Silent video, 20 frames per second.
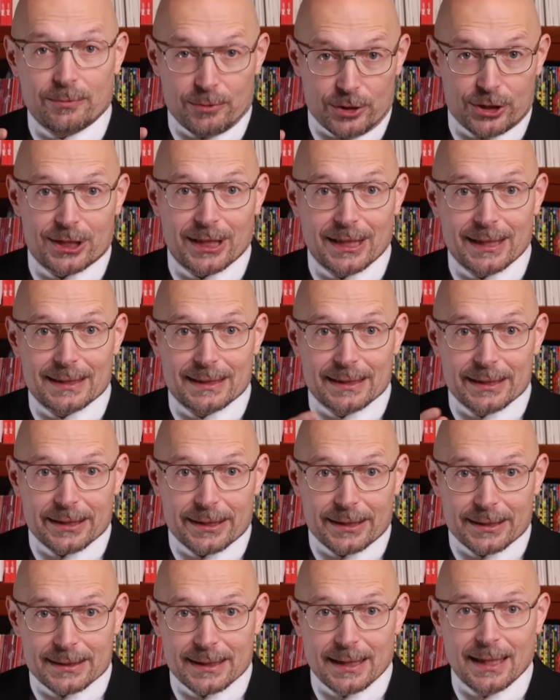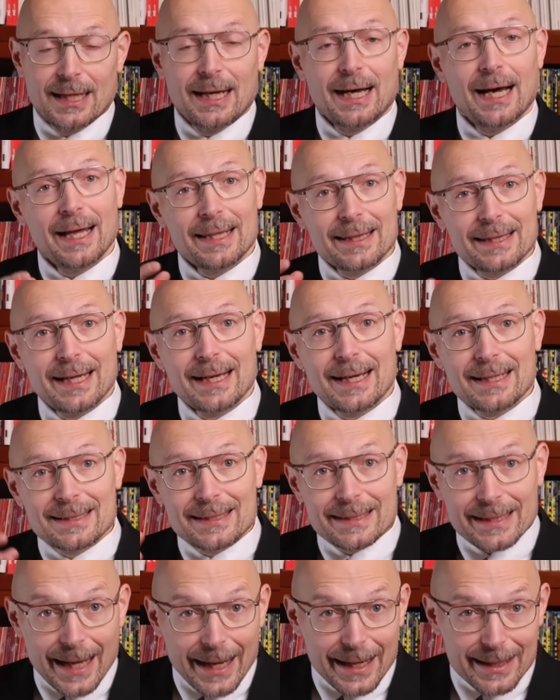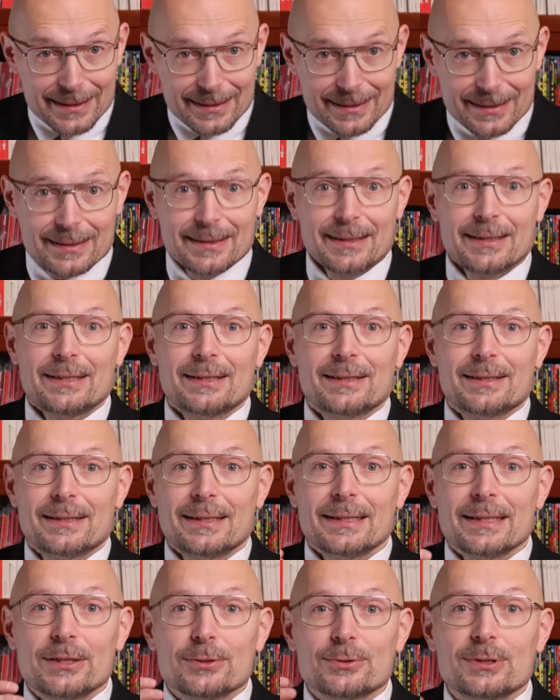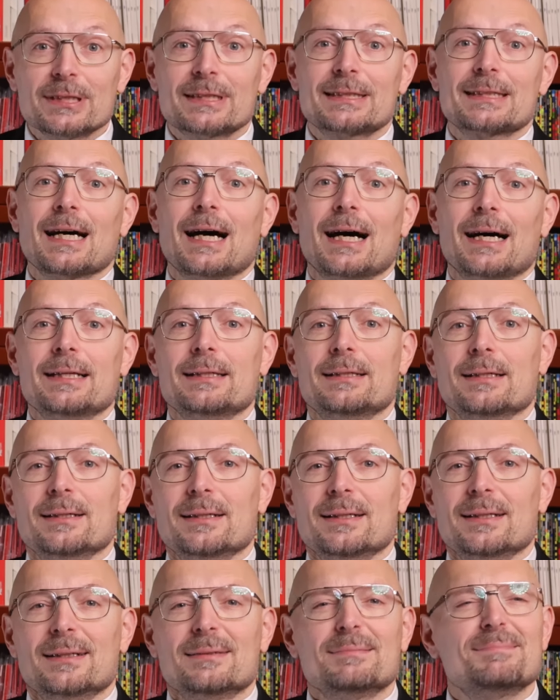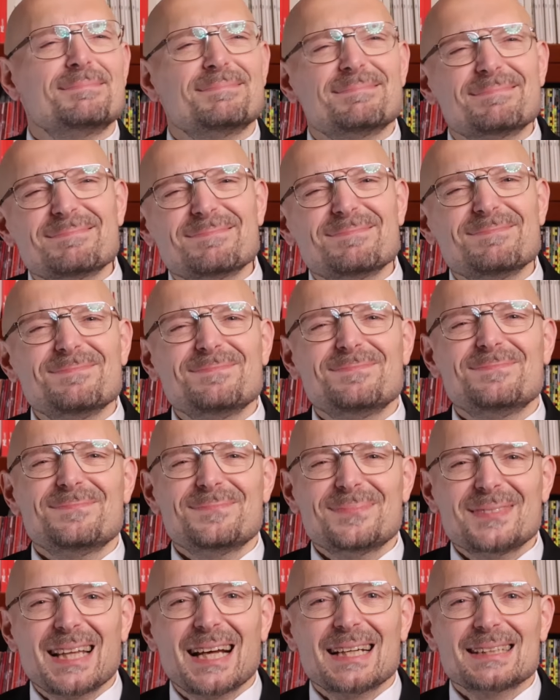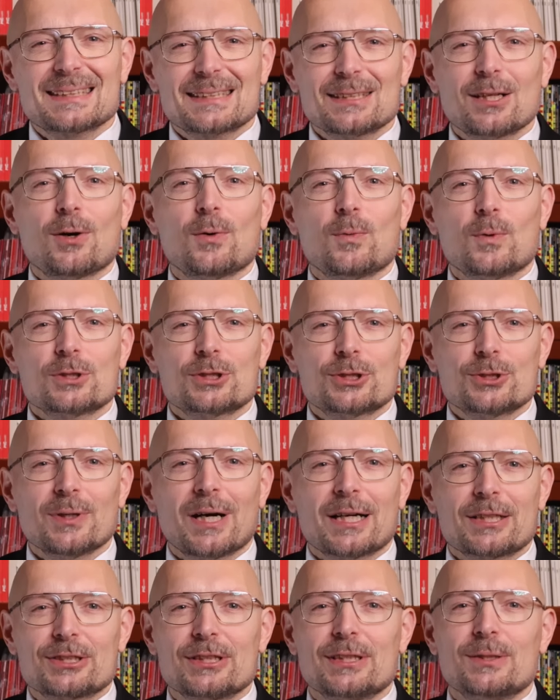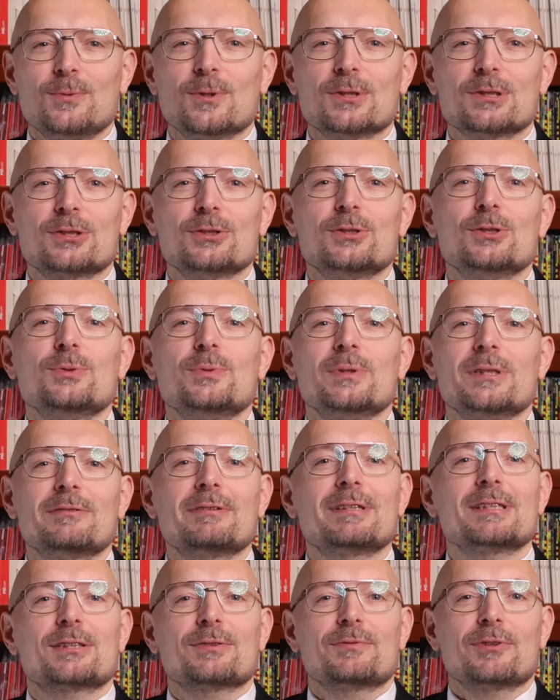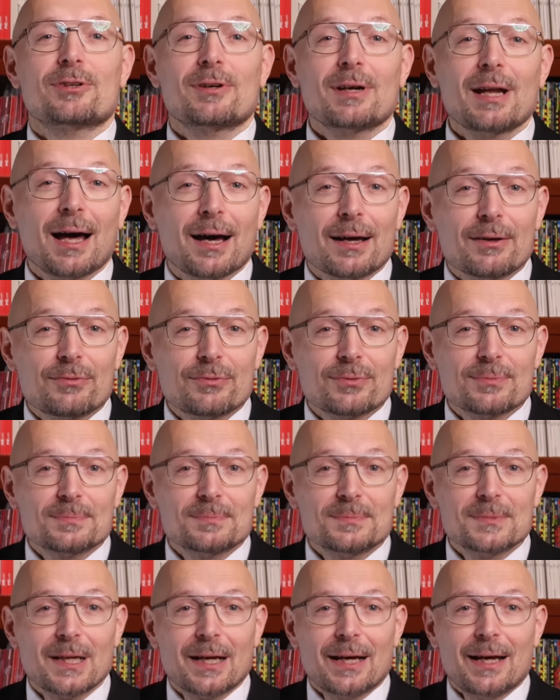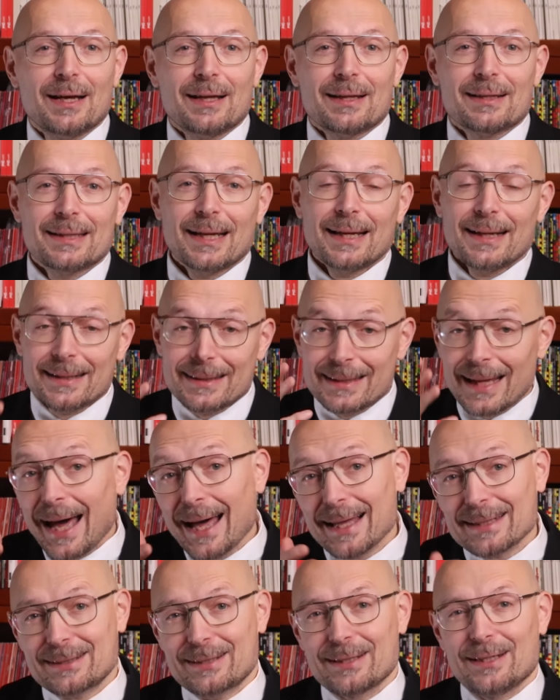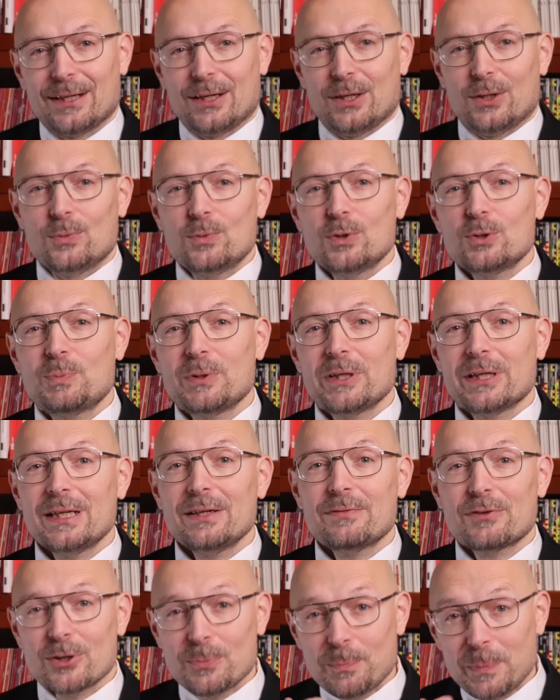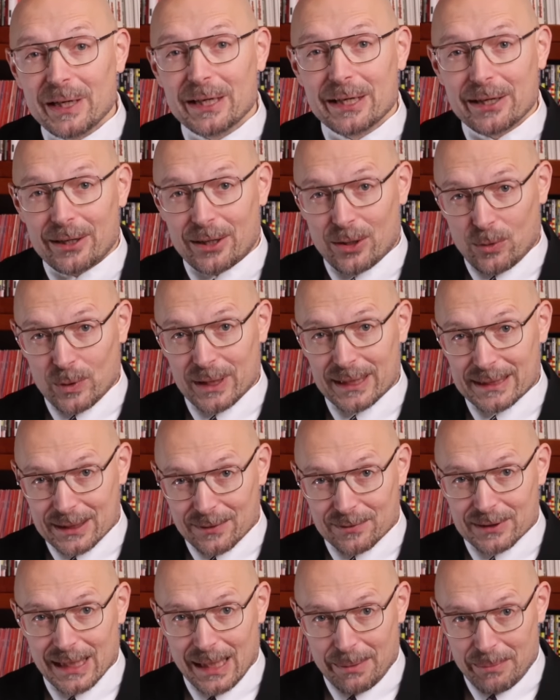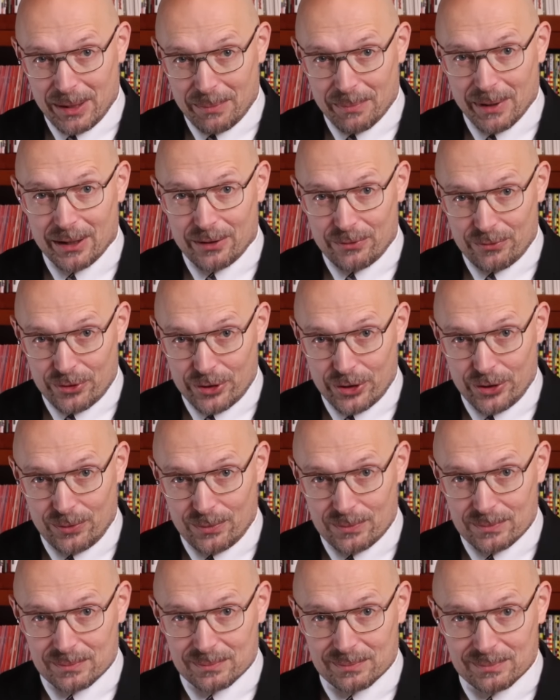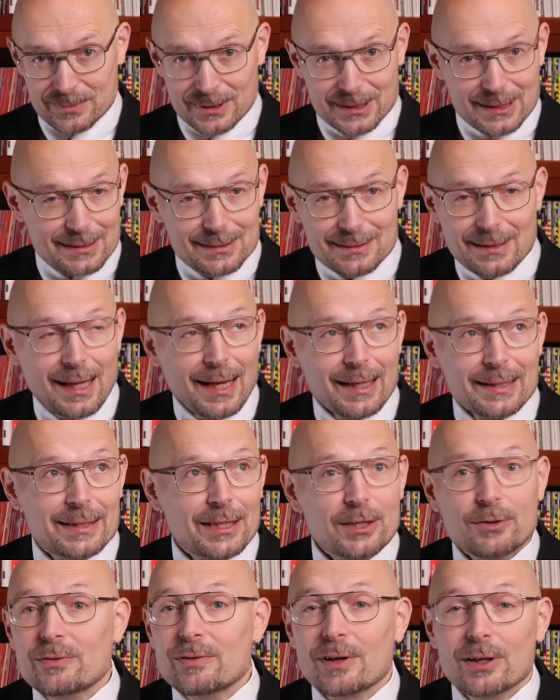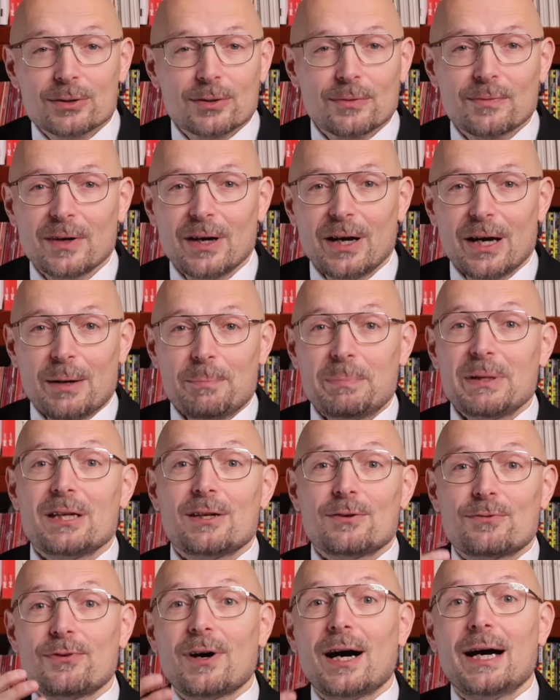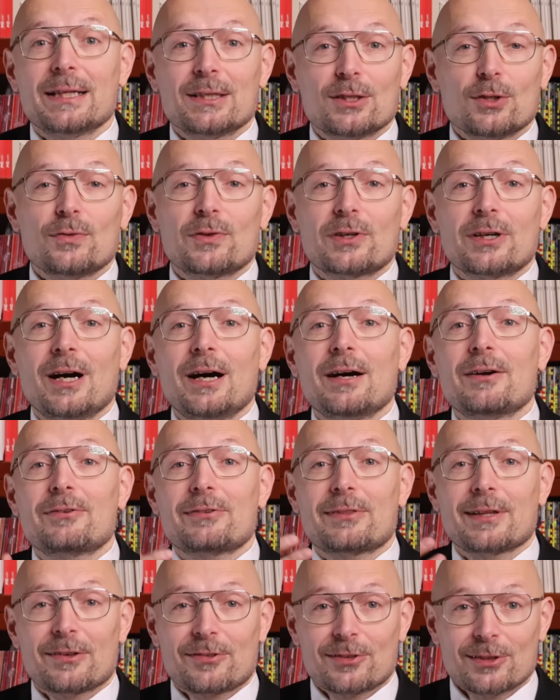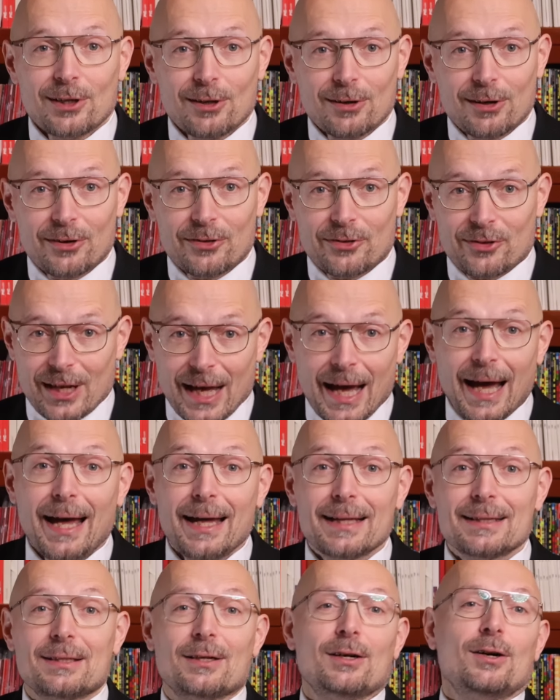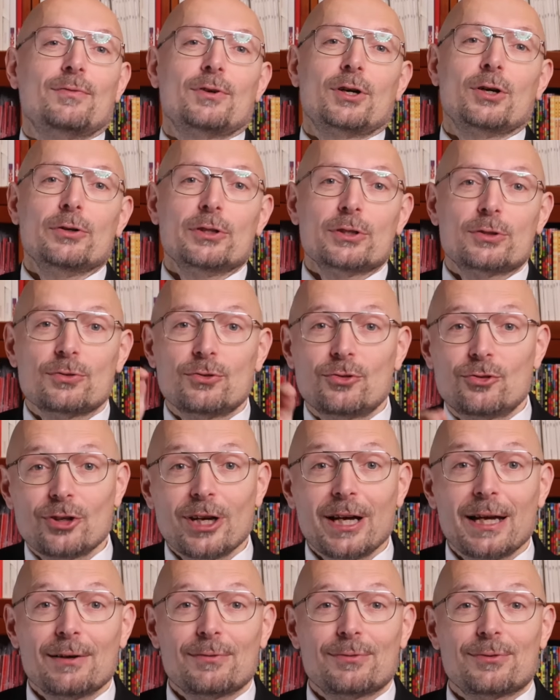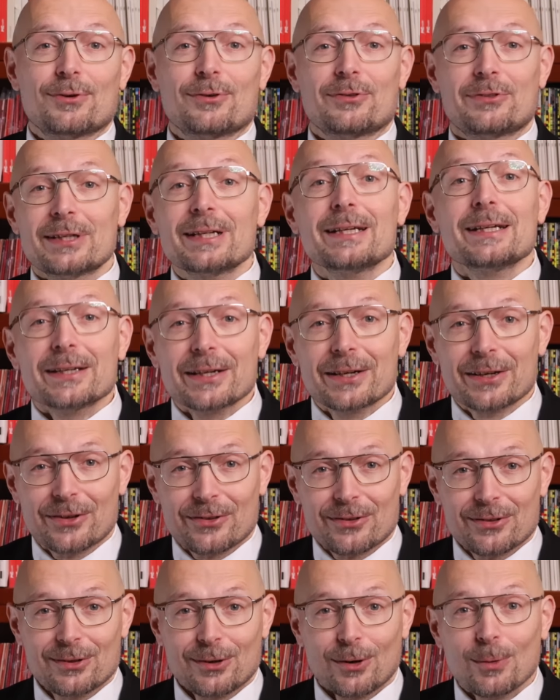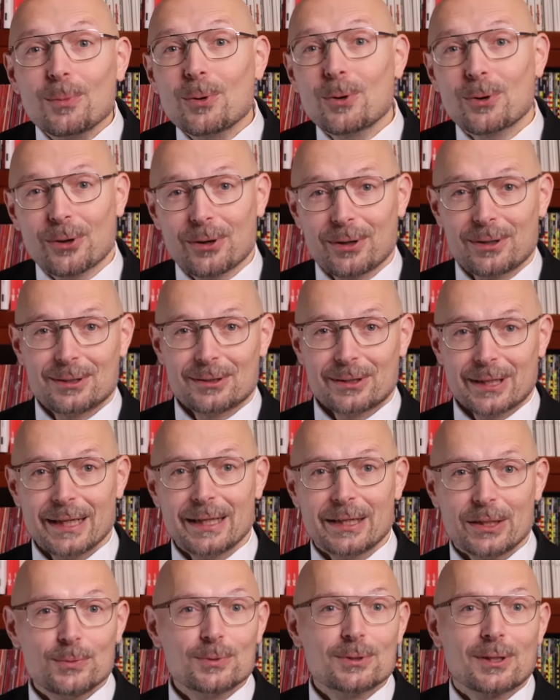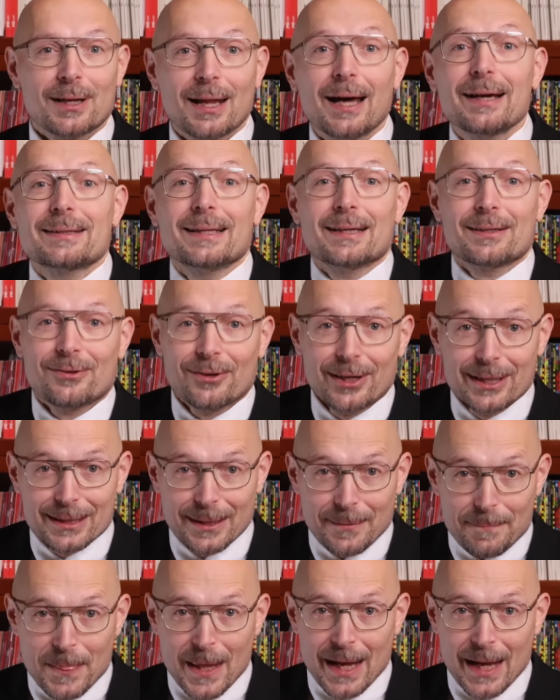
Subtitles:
which takes years, and then at the end, you decide that's not what you actually want to do with the rest of your life, then that would be an even bigger waste of time and money for you. It's like the equivalent of being fined over $100,000 and of going to jail for 3 years or more. Okay, you wouldn't like that, right?